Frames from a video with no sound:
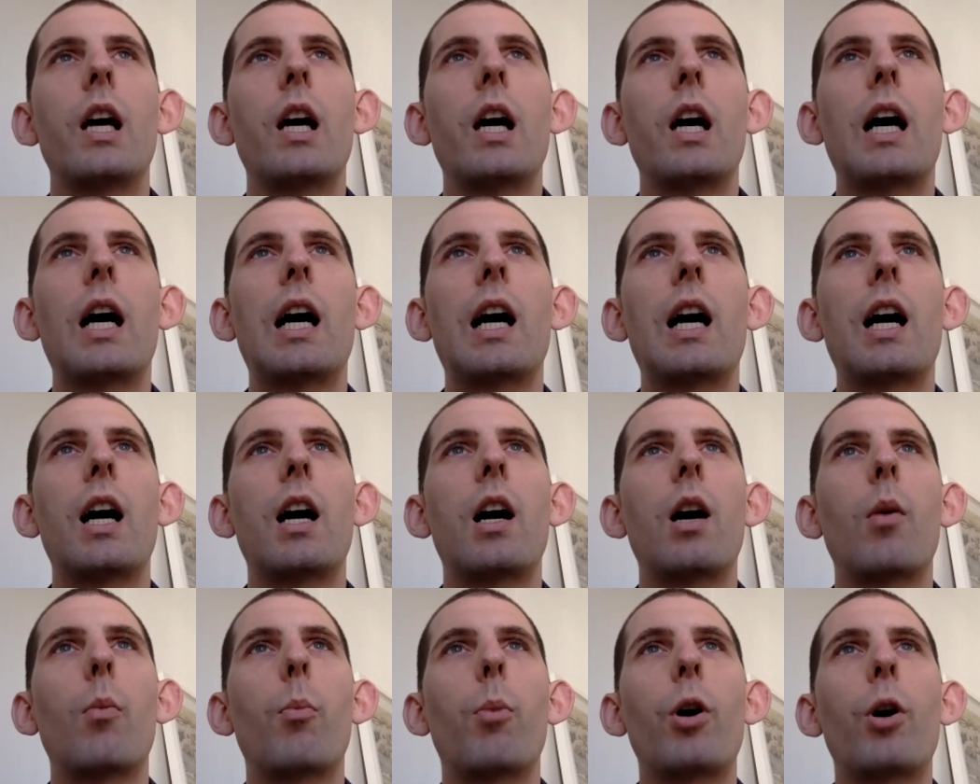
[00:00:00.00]

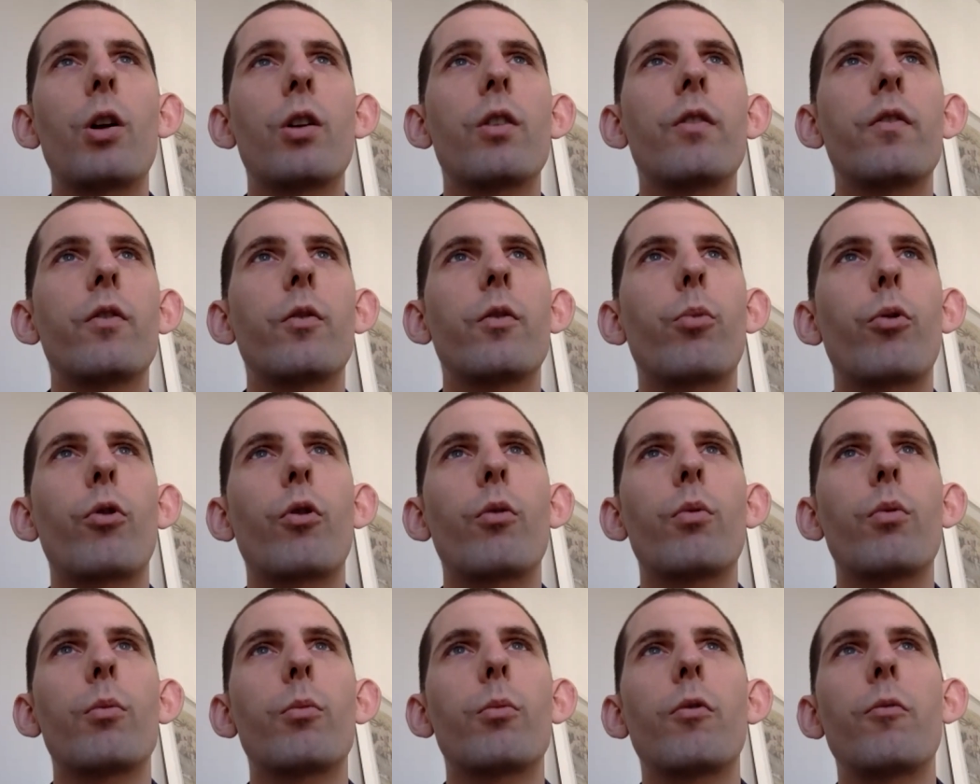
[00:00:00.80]
part of a
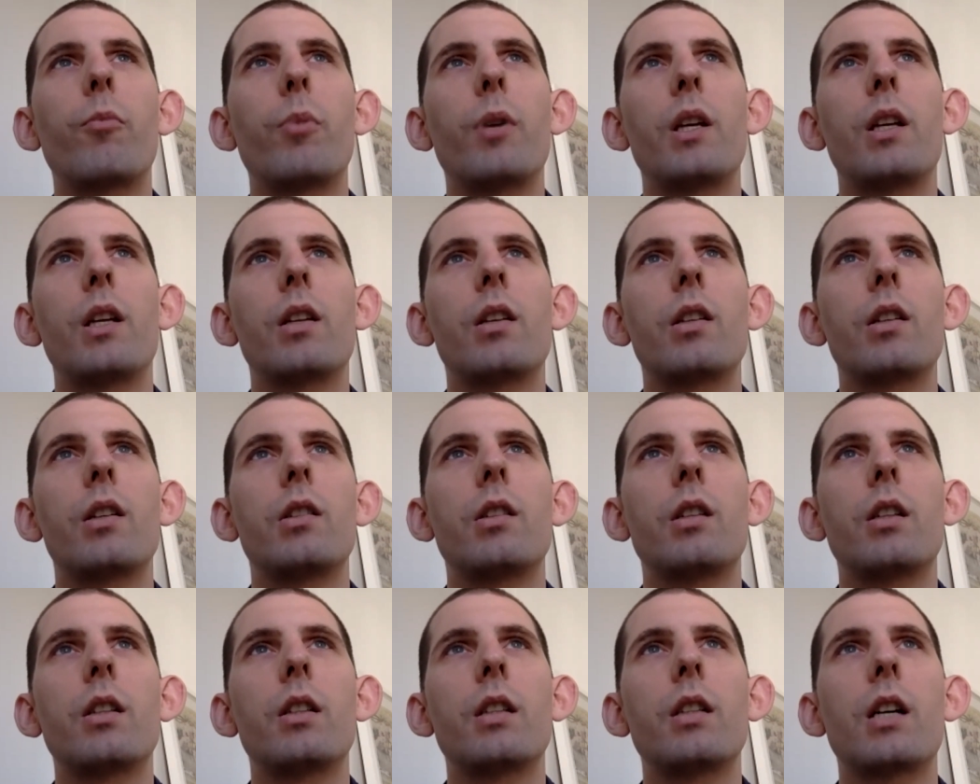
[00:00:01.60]
problem of being
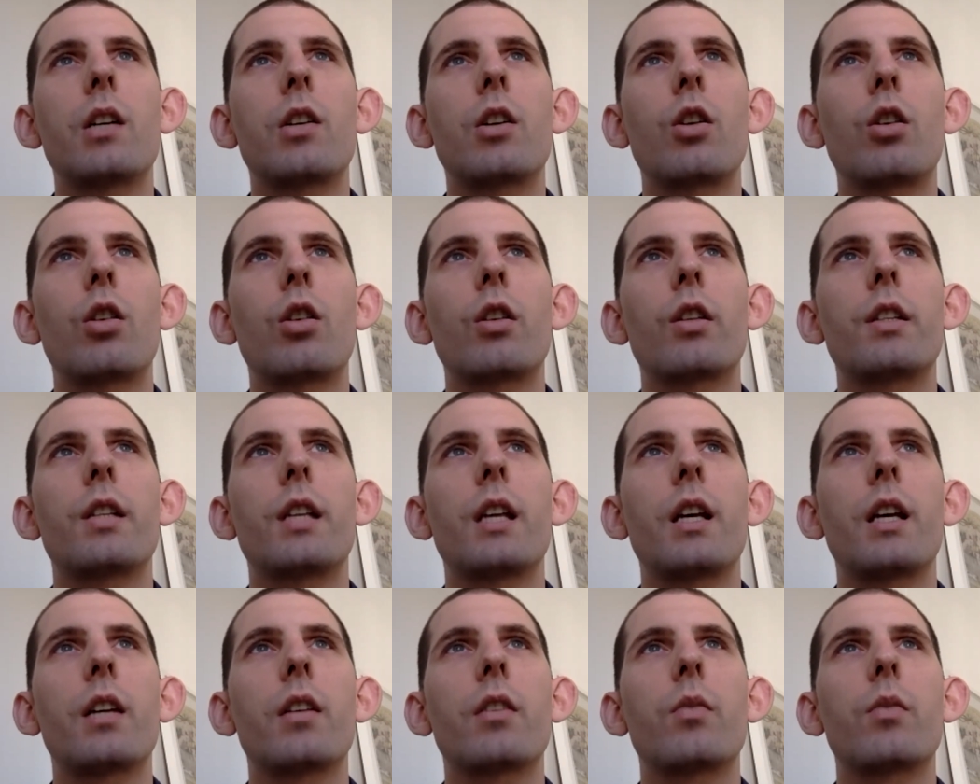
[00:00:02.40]
a young
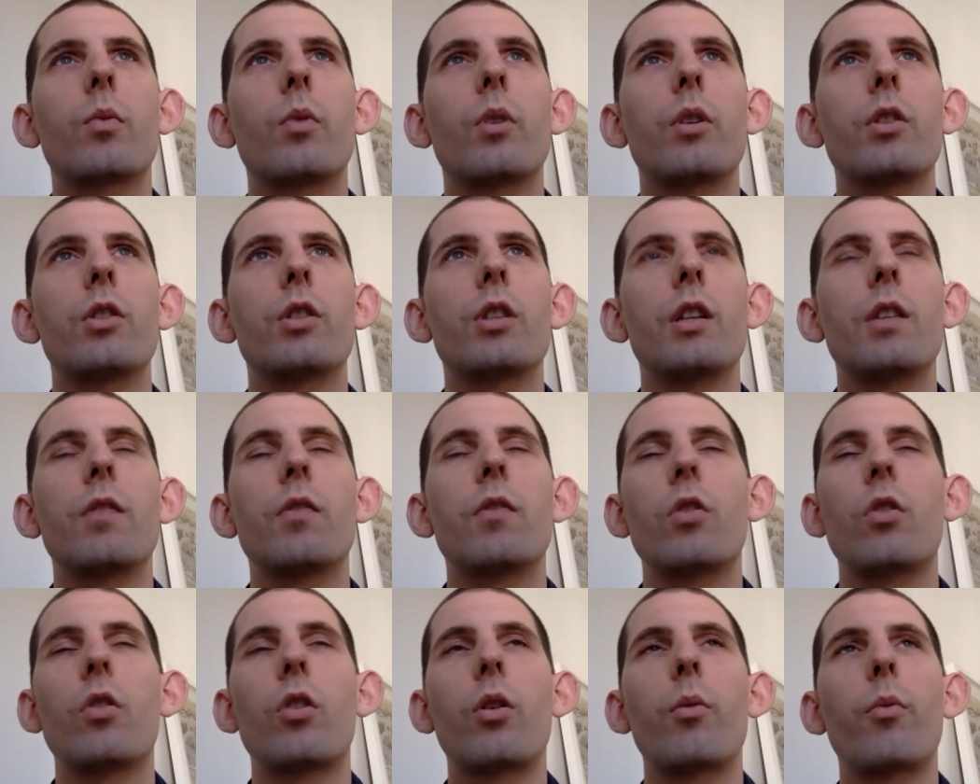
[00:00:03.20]
architect, which, even
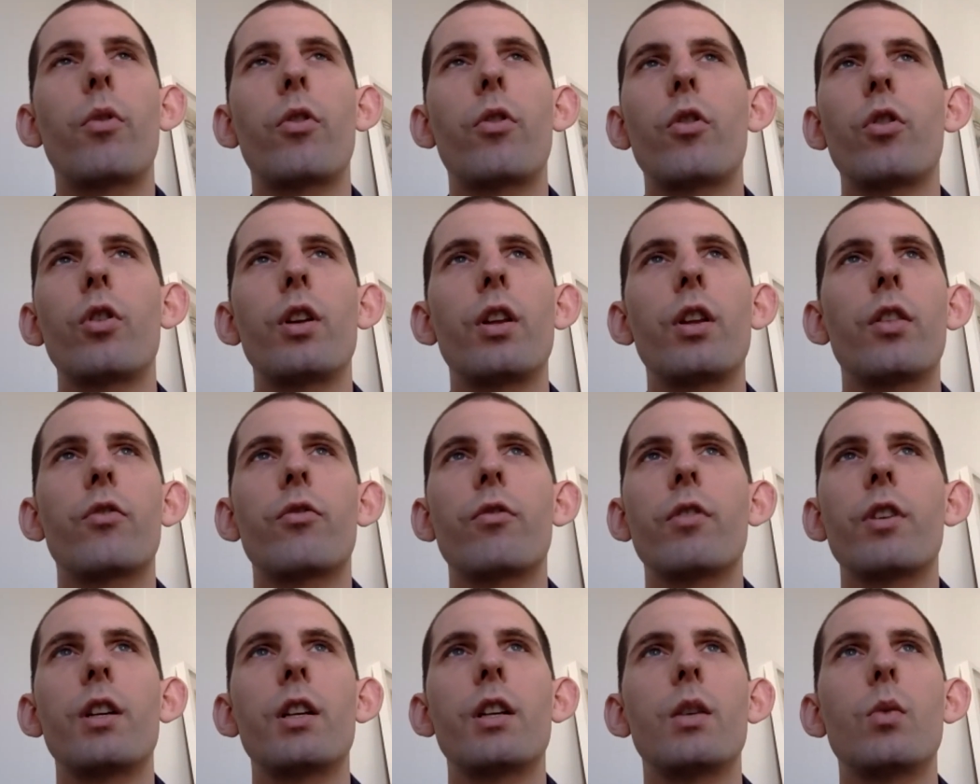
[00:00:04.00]
though I'm
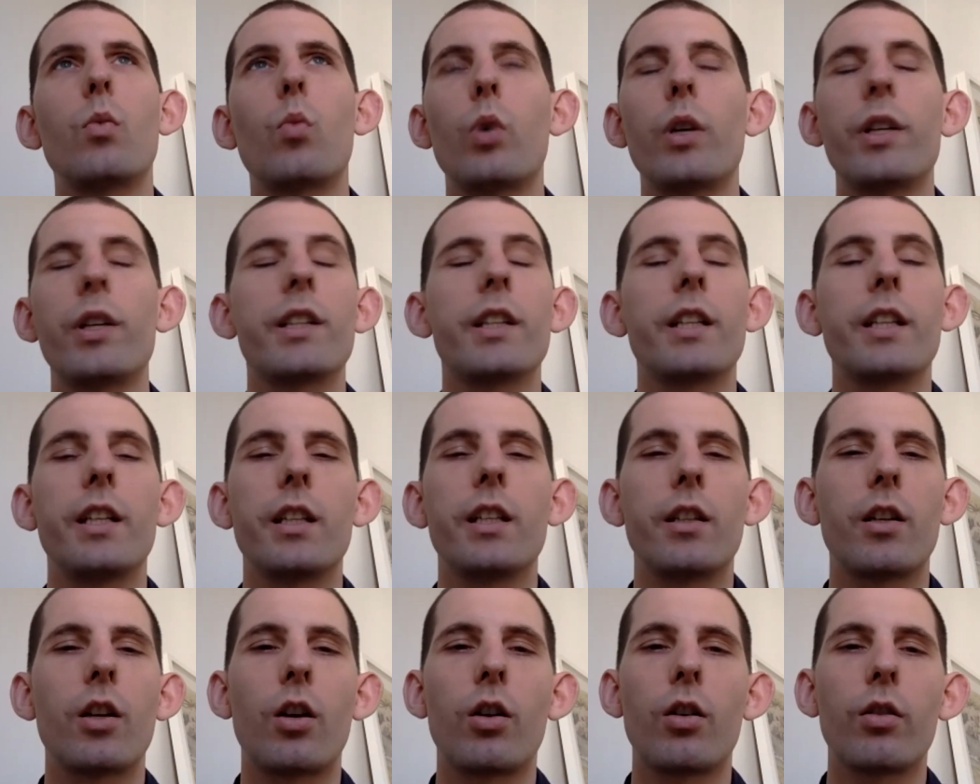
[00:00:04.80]
33, weirdly
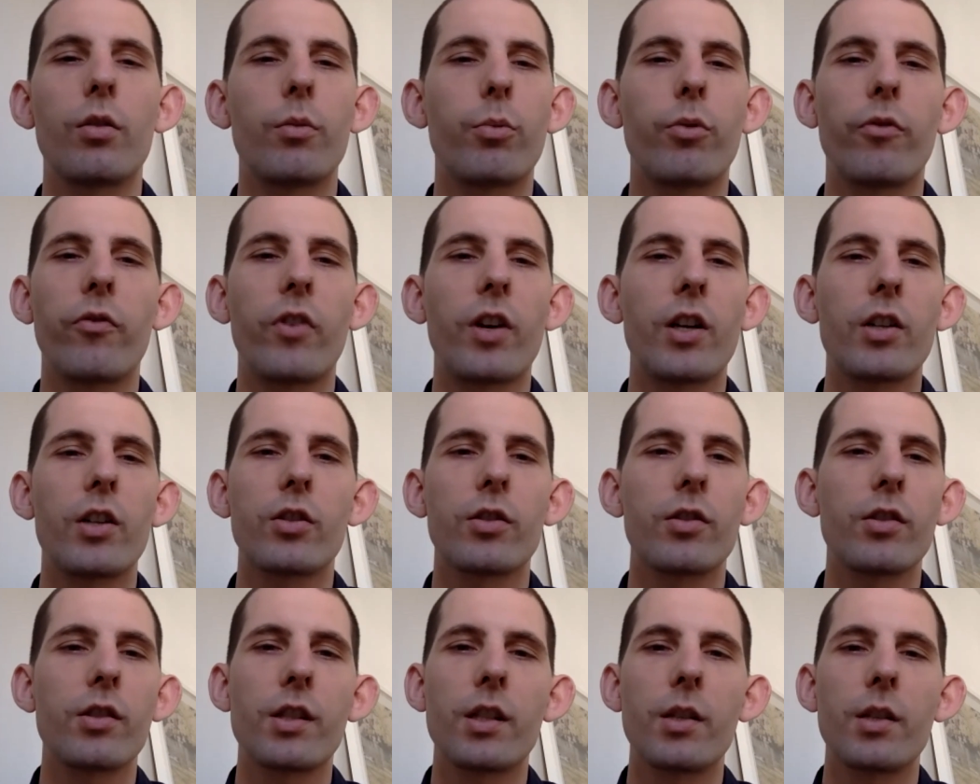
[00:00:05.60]
in our
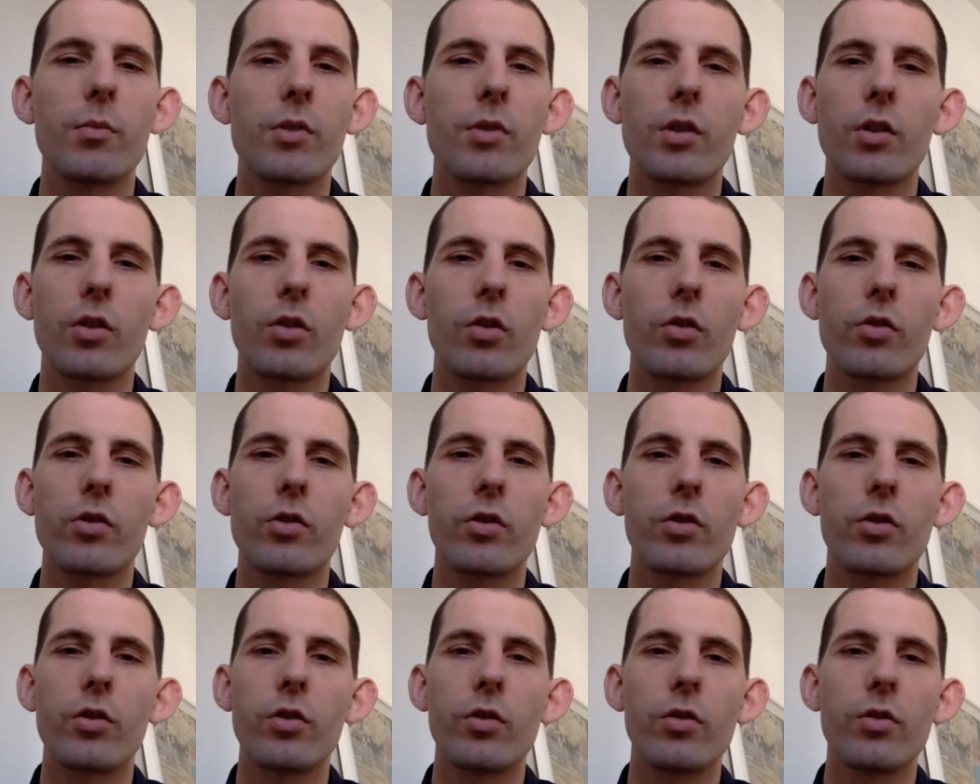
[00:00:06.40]
profession seems to
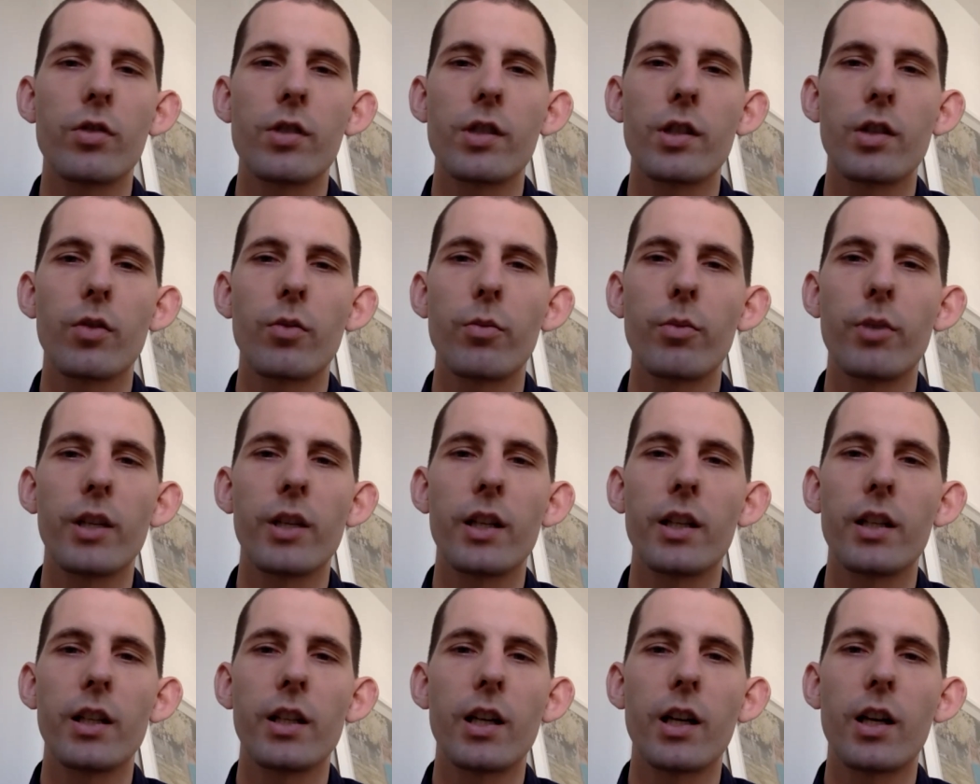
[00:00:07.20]
constitute still
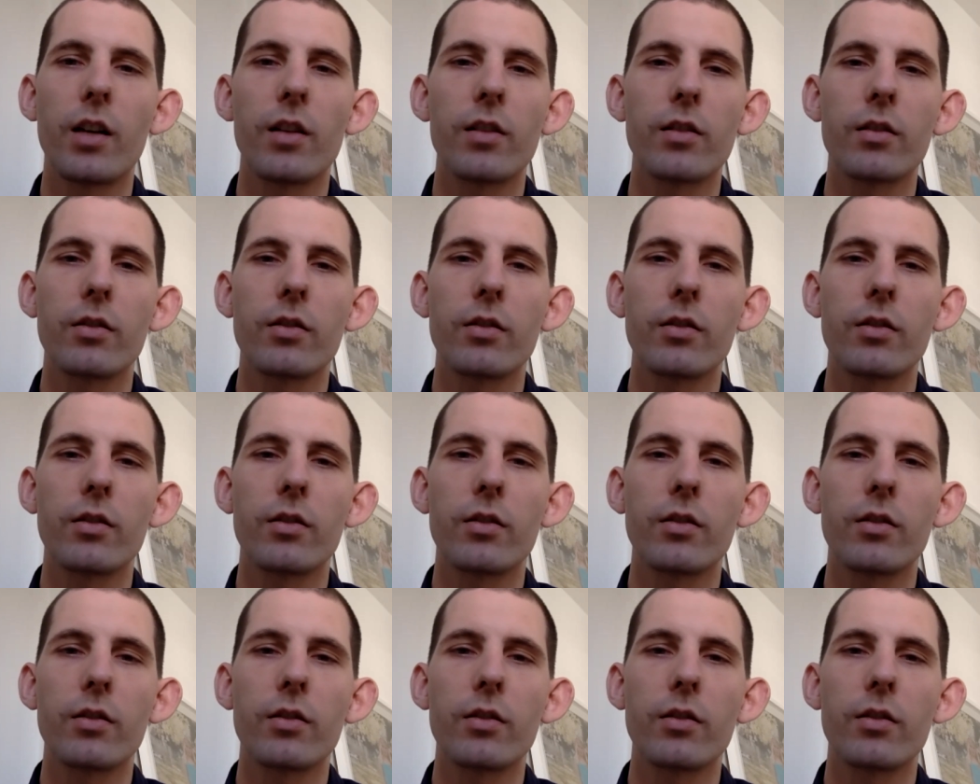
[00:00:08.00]
being young,